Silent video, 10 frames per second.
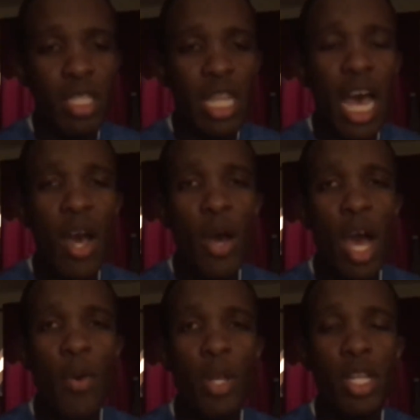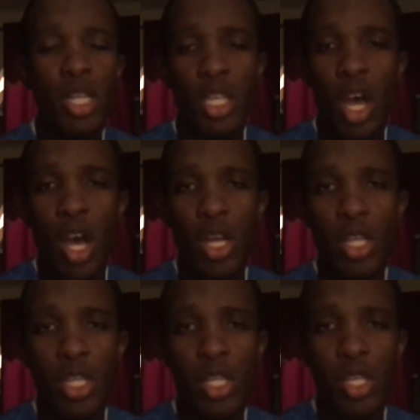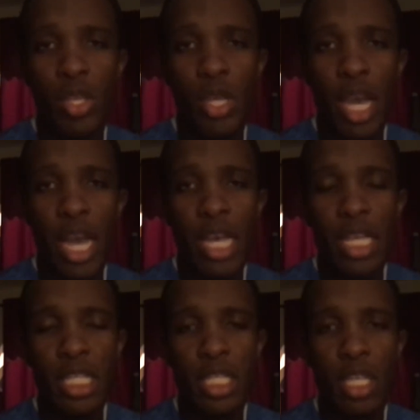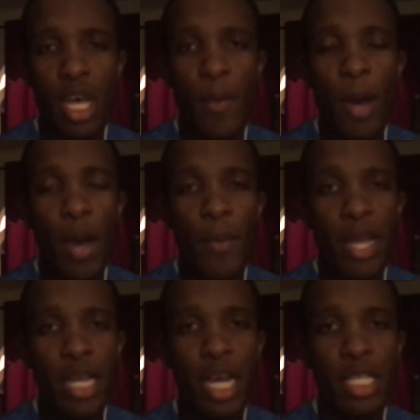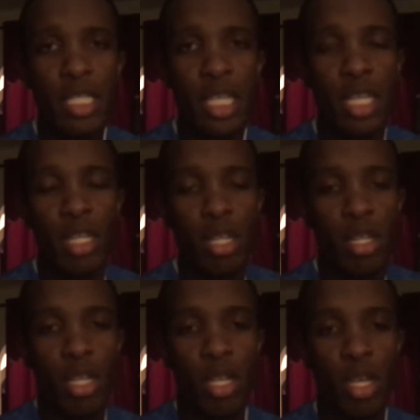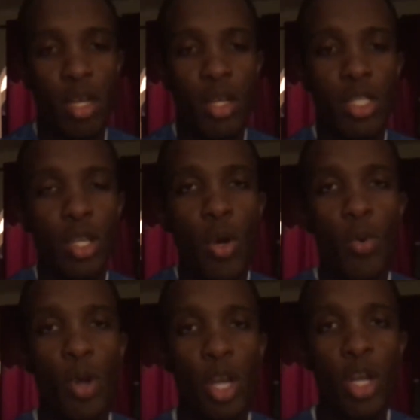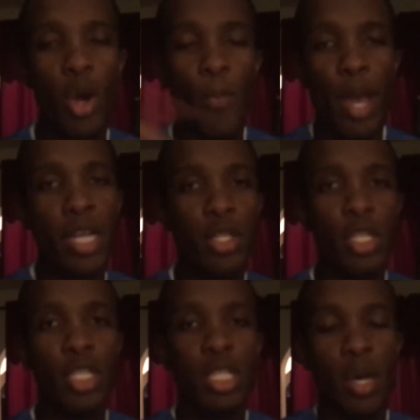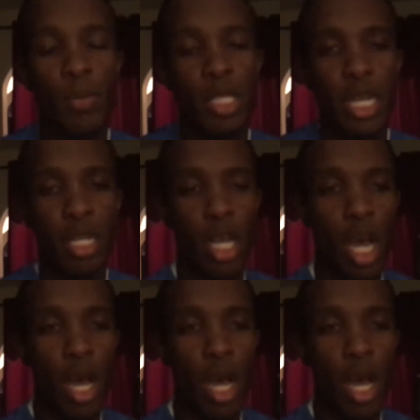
Now I want to talk to you guys about my cousin. So we're gonna go back to this subject.